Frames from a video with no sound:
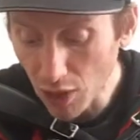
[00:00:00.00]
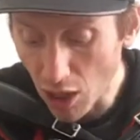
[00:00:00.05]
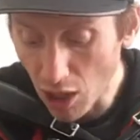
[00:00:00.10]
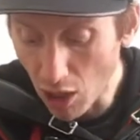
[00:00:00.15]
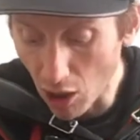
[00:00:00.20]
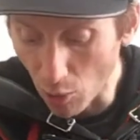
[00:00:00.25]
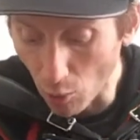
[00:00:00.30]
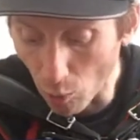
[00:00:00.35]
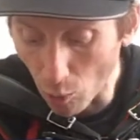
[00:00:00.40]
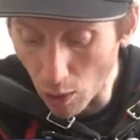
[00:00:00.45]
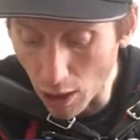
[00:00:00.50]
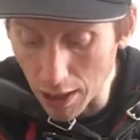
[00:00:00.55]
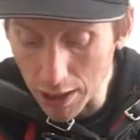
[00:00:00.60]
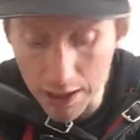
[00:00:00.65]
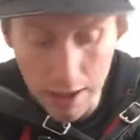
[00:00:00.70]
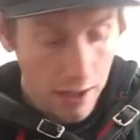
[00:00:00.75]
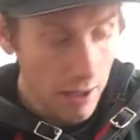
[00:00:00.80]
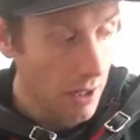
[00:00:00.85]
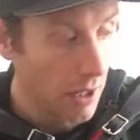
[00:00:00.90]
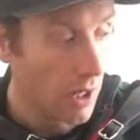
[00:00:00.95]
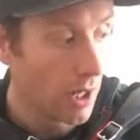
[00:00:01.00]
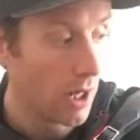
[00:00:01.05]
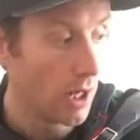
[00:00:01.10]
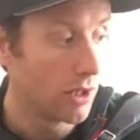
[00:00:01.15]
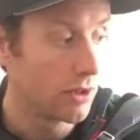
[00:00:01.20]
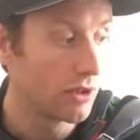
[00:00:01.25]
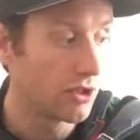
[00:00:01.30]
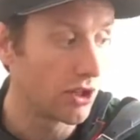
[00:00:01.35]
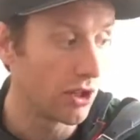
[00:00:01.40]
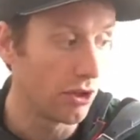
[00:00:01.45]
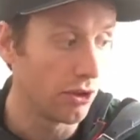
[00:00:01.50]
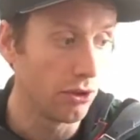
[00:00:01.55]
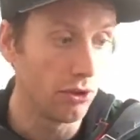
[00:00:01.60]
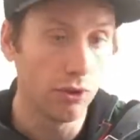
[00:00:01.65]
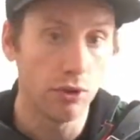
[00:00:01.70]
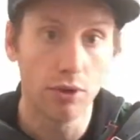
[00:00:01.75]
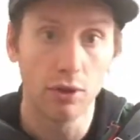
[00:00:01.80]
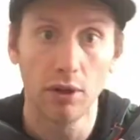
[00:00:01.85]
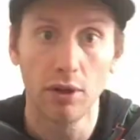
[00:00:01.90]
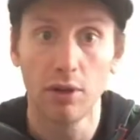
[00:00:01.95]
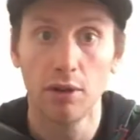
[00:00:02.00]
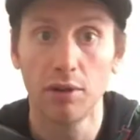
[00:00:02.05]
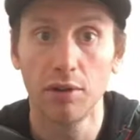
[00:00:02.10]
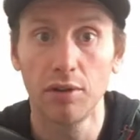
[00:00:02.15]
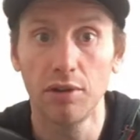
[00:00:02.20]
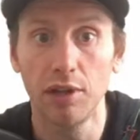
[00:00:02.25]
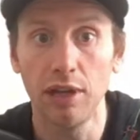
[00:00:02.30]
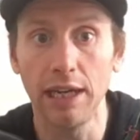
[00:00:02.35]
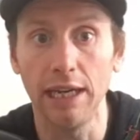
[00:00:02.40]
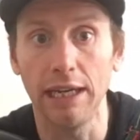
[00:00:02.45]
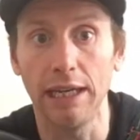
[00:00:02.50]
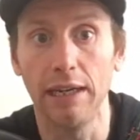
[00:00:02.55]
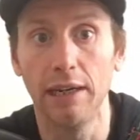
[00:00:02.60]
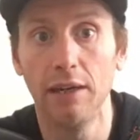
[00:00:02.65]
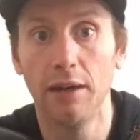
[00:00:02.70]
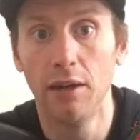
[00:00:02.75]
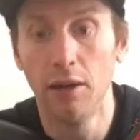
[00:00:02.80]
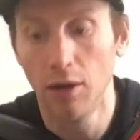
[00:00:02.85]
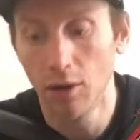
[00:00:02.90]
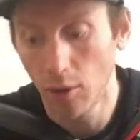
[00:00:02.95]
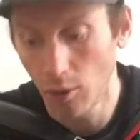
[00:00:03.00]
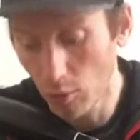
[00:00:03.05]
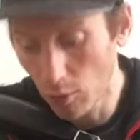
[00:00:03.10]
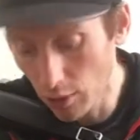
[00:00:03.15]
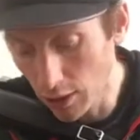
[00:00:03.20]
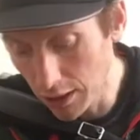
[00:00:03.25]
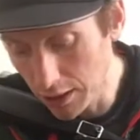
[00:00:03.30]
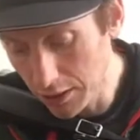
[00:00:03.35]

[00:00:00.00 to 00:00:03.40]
1, 2, 3. 1,